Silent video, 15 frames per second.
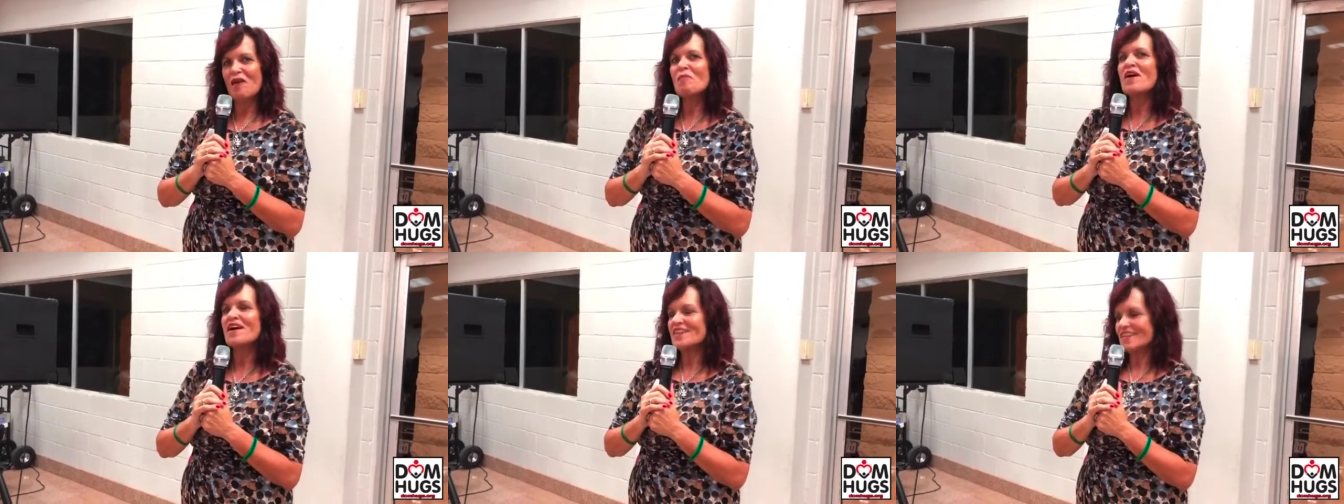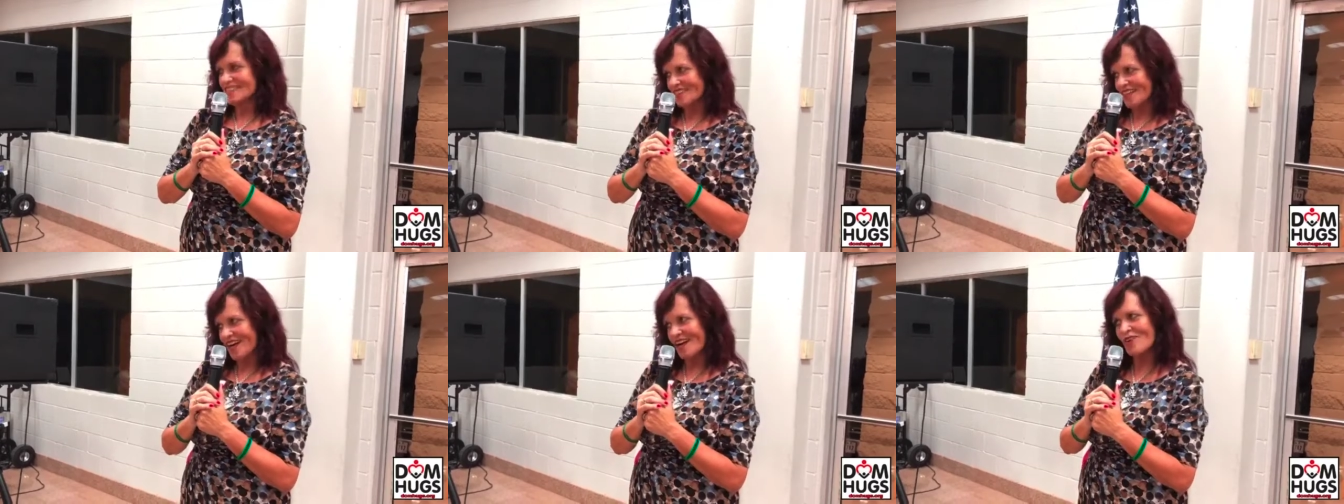
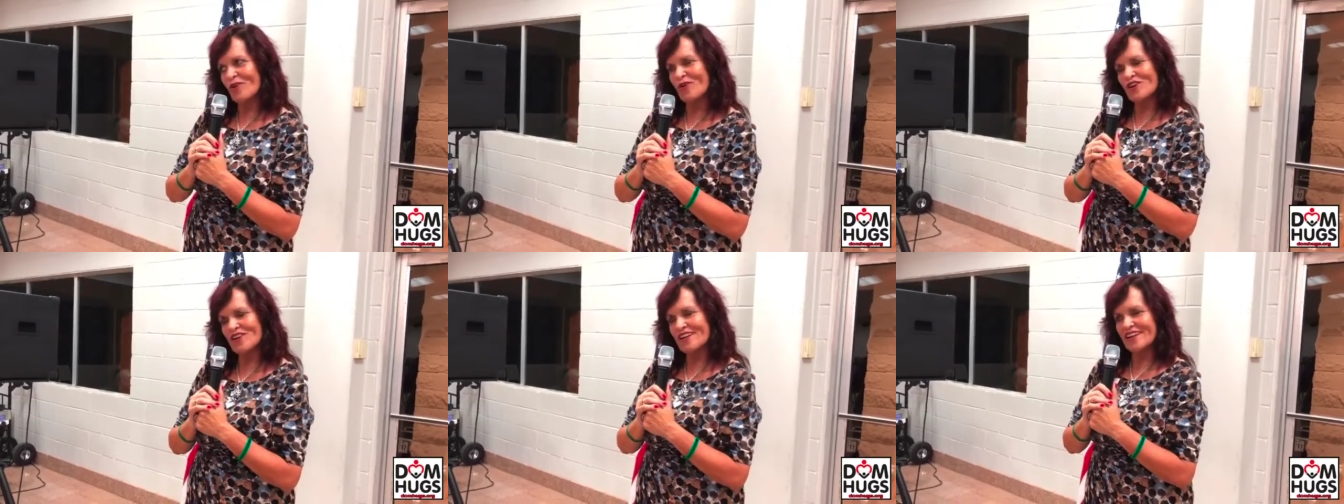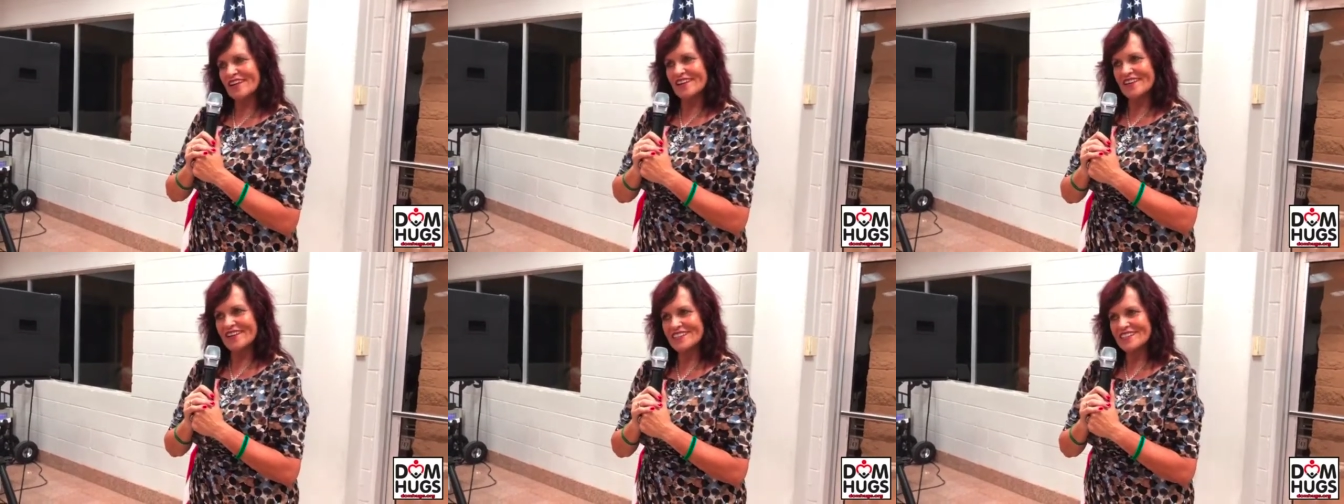
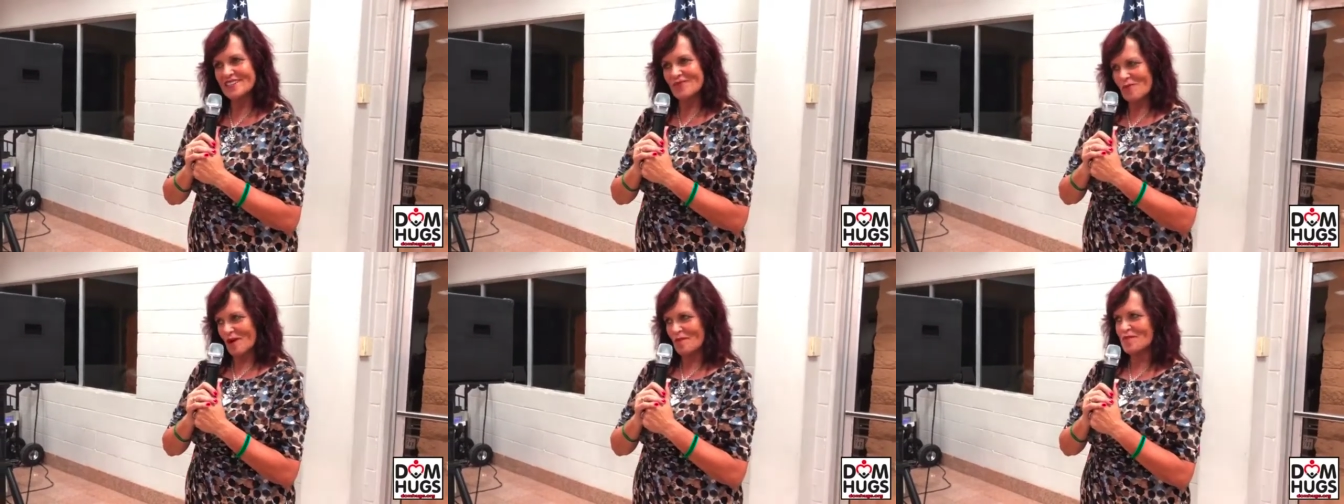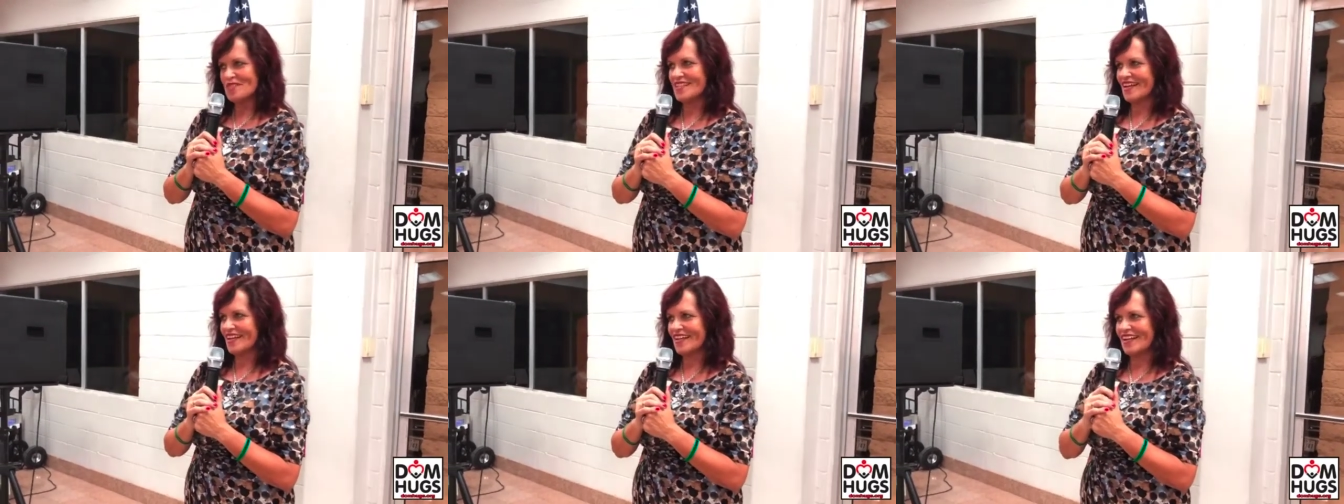Domhugs.org is the
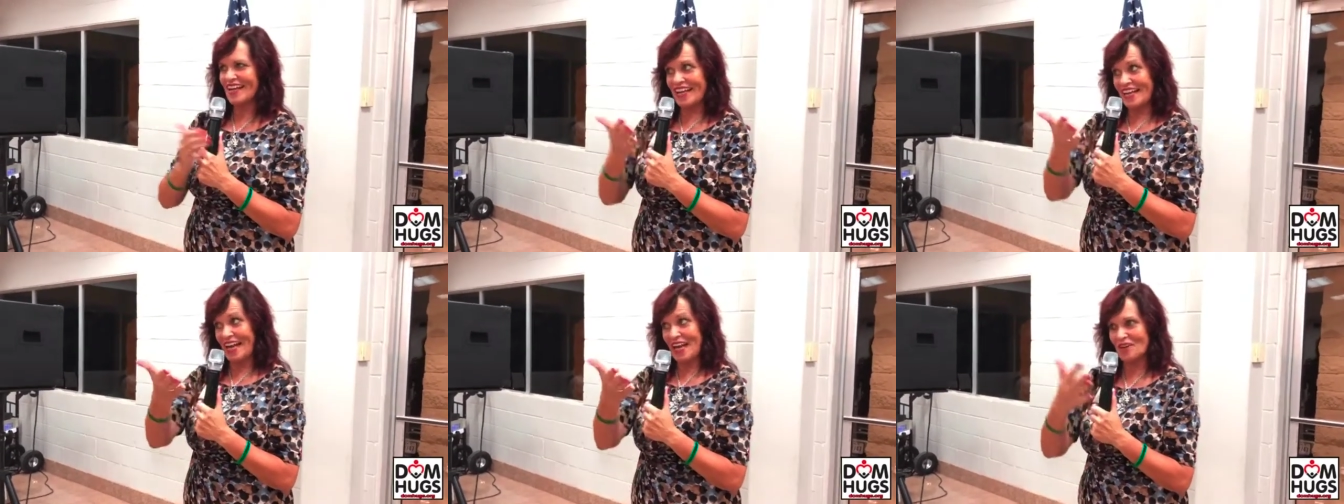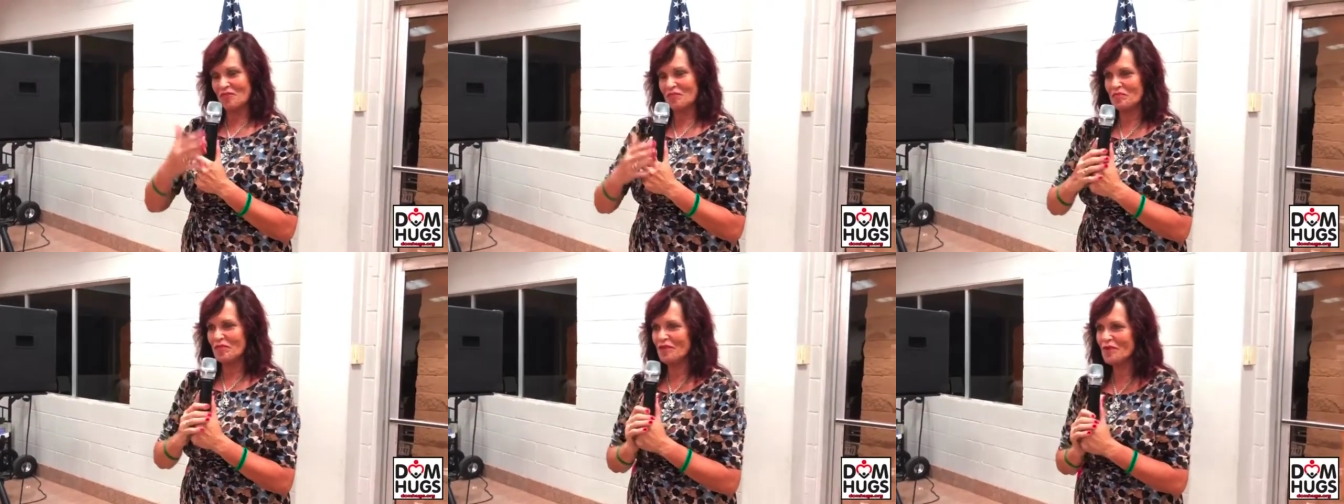website. Glenn
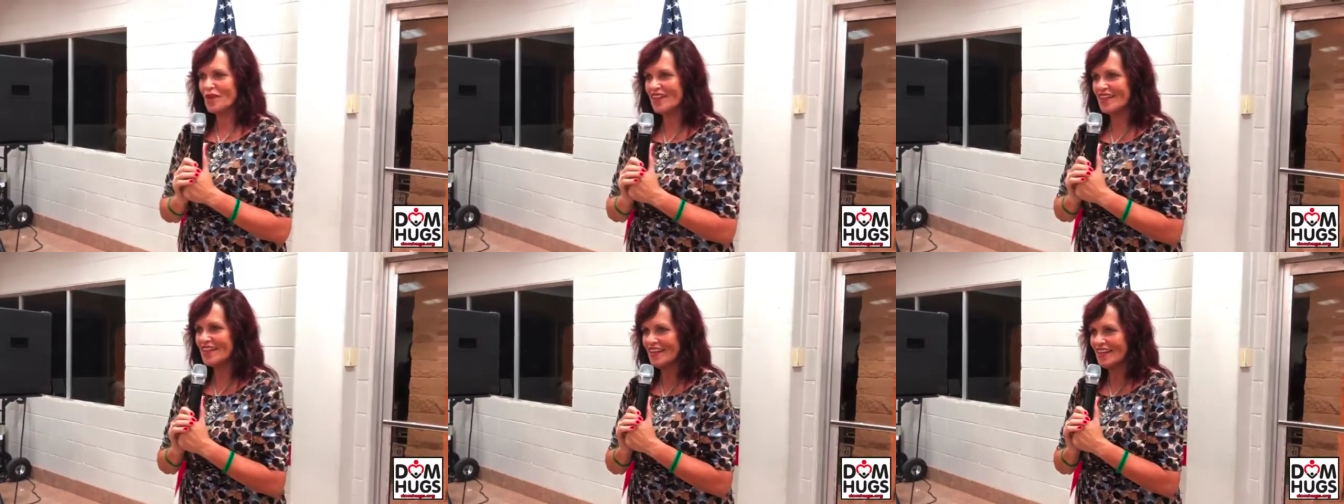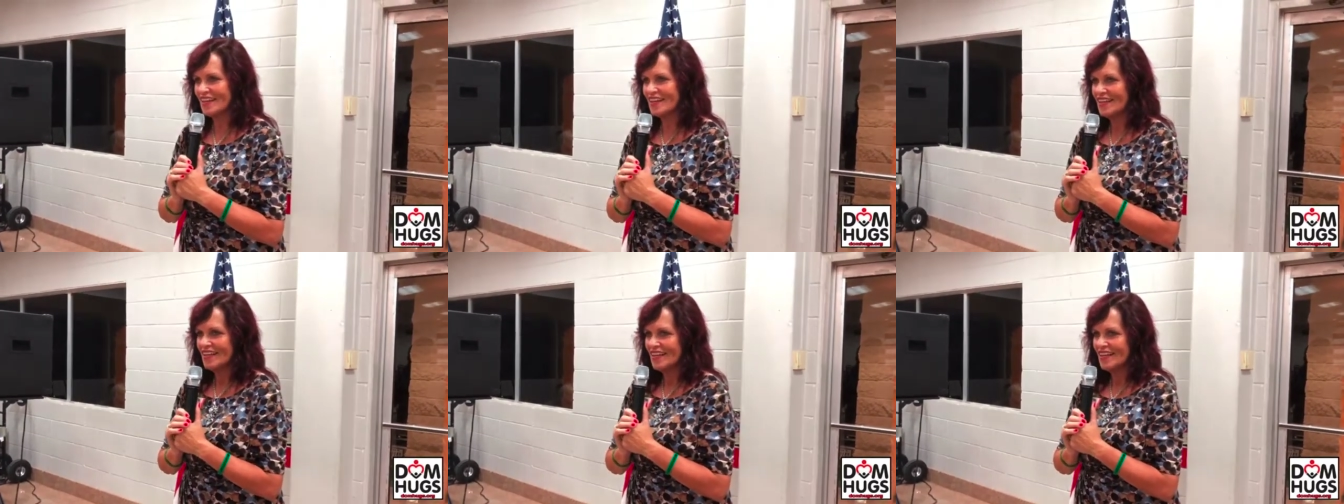helped me with it,